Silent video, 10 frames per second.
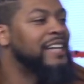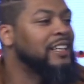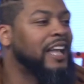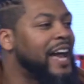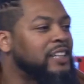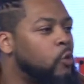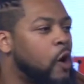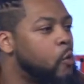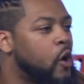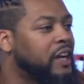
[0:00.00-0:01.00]
legs weren't
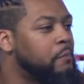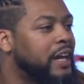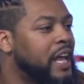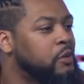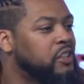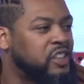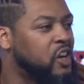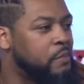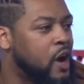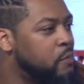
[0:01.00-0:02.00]
working, but he was still
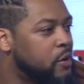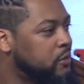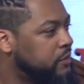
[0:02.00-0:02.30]
mobile.